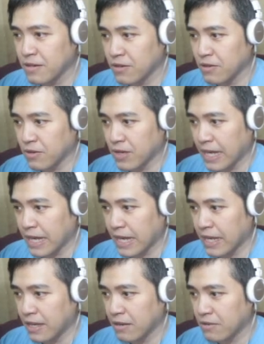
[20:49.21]

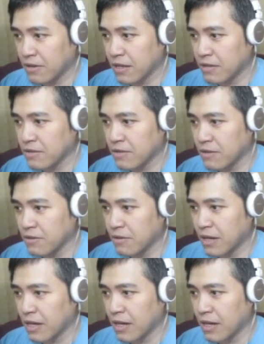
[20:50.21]
Okay, alright, so,